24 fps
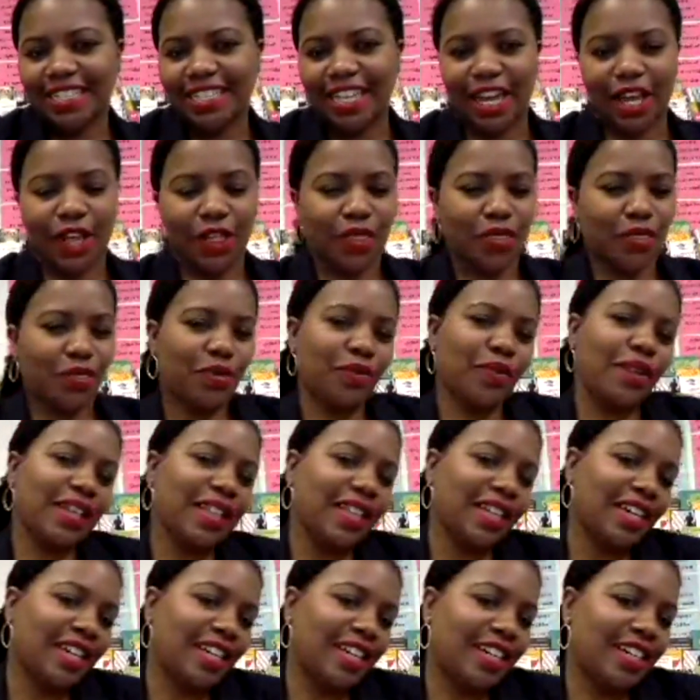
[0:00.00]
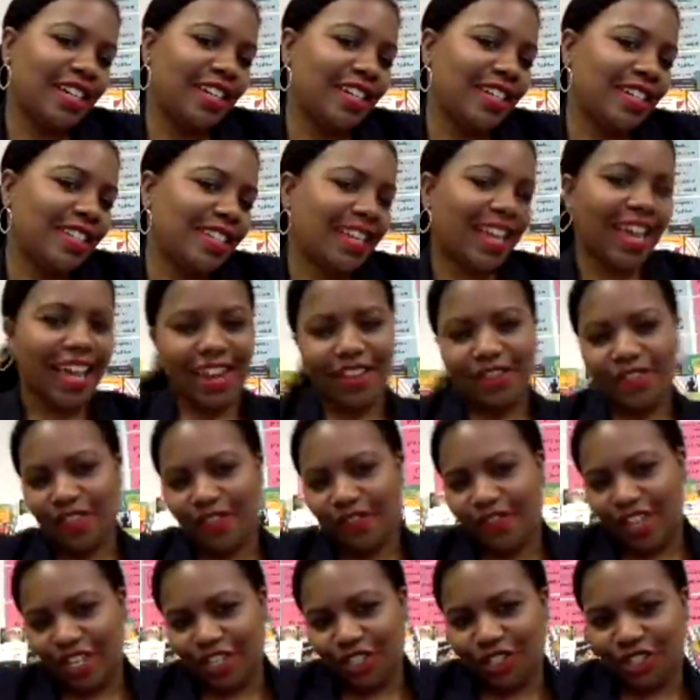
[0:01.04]
like thrillers, kind of
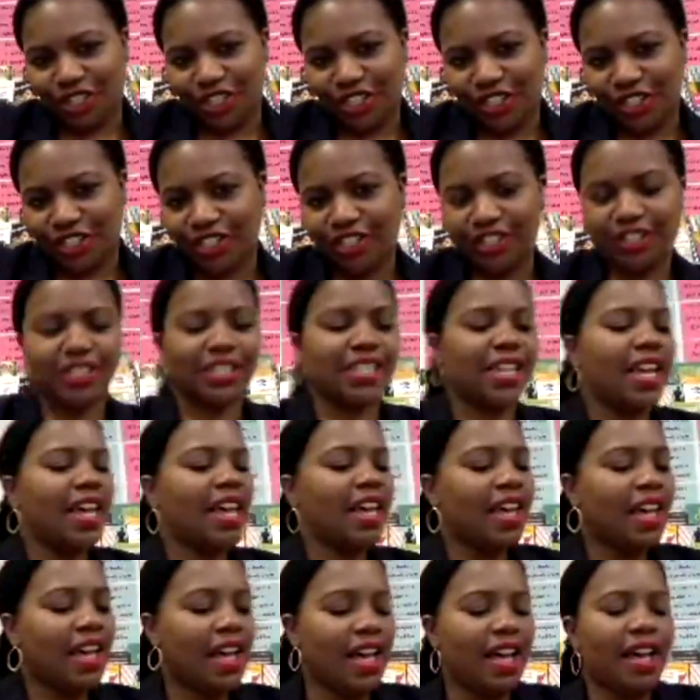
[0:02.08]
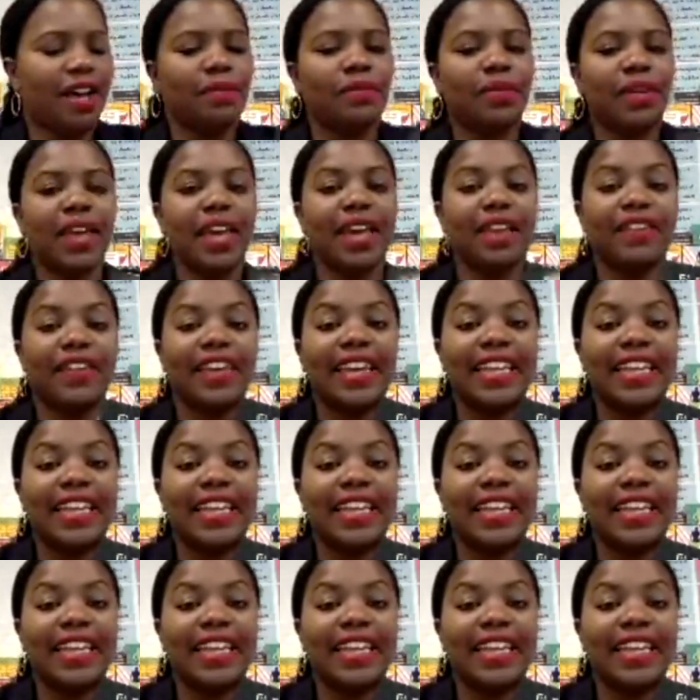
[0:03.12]
adventures. We have El